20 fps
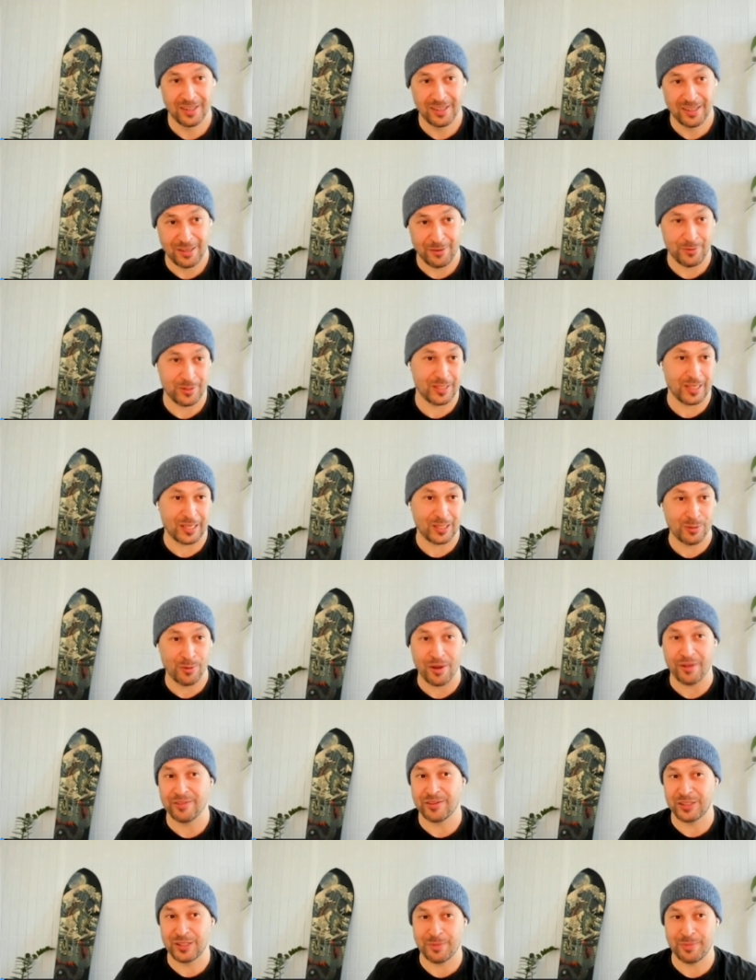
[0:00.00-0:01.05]
It was like
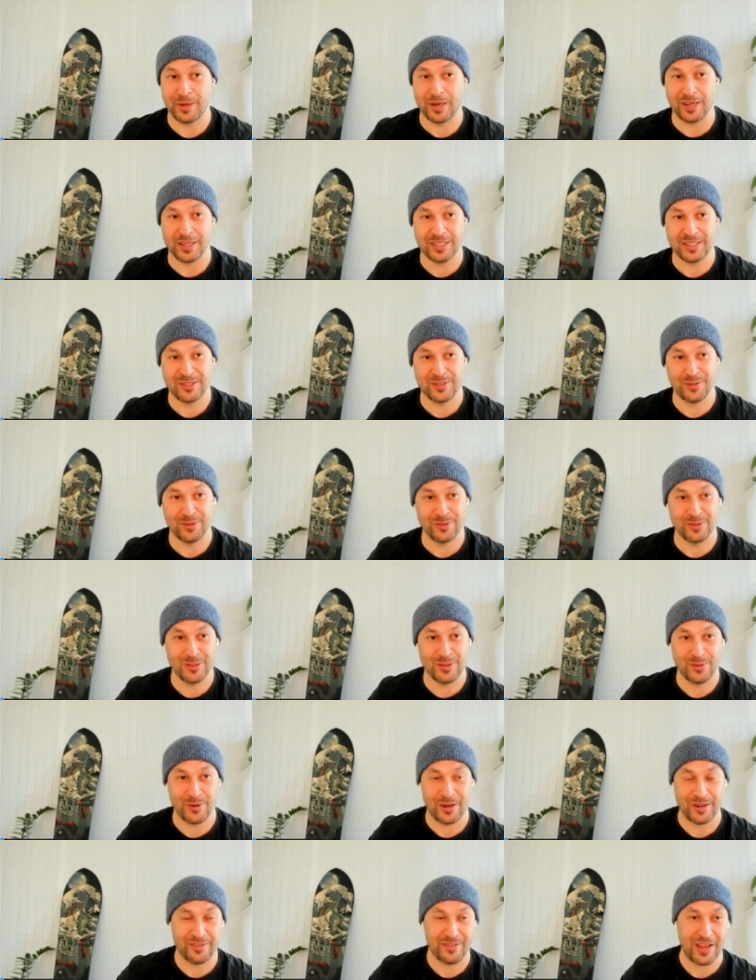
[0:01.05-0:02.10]
$1,200 to
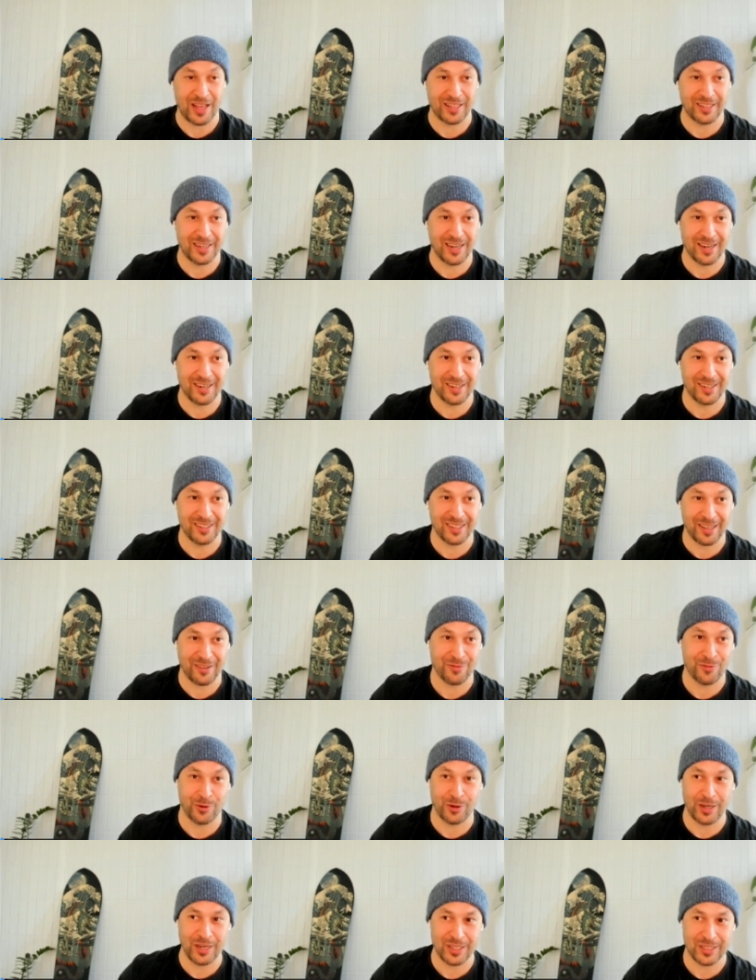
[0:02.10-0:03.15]
run a validator like
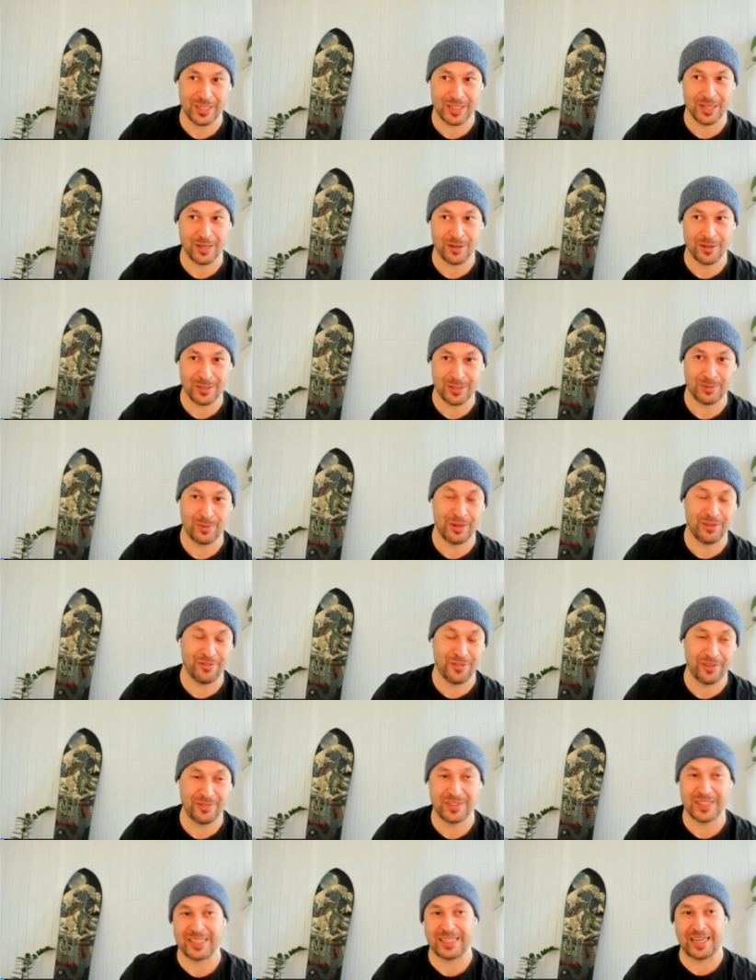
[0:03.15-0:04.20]
4 years ago. It's
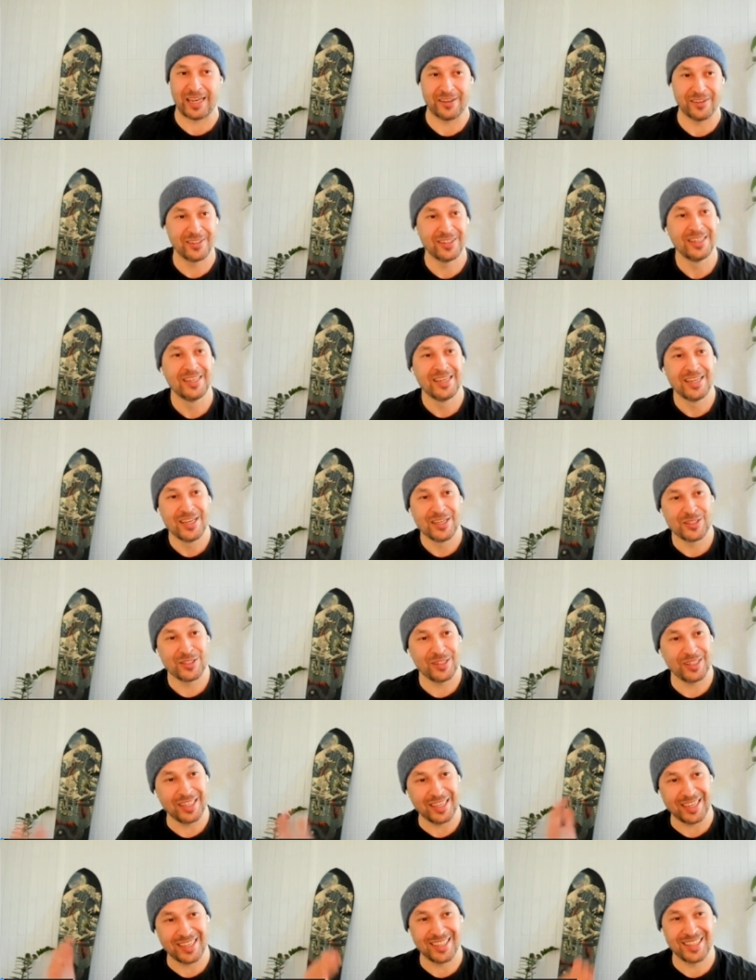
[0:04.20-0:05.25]
$350 now. So
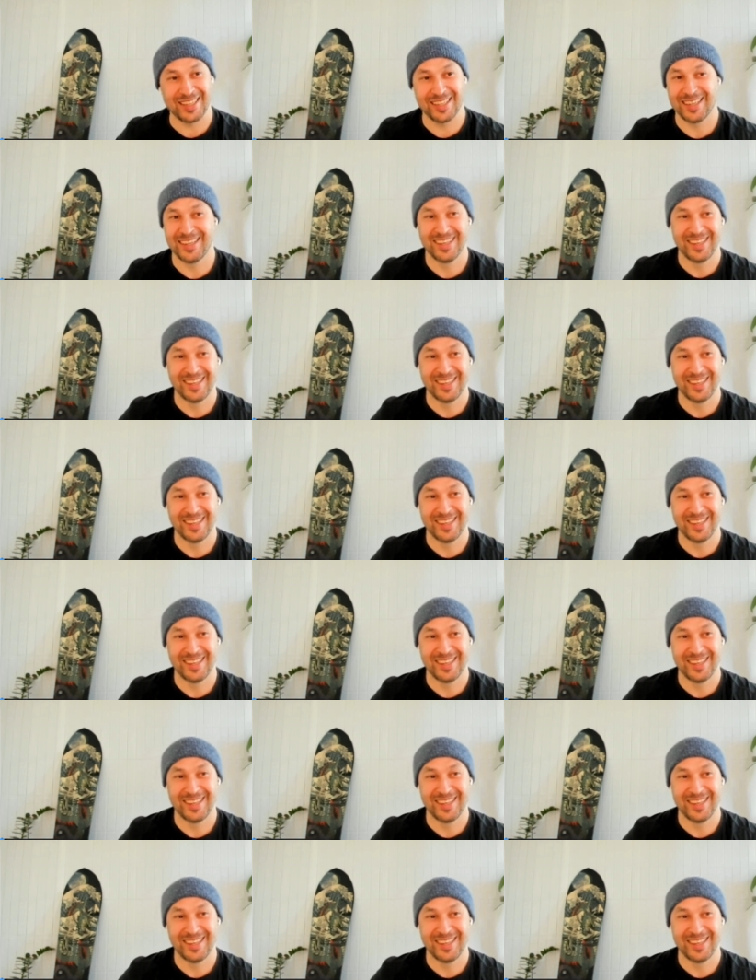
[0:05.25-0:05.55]
like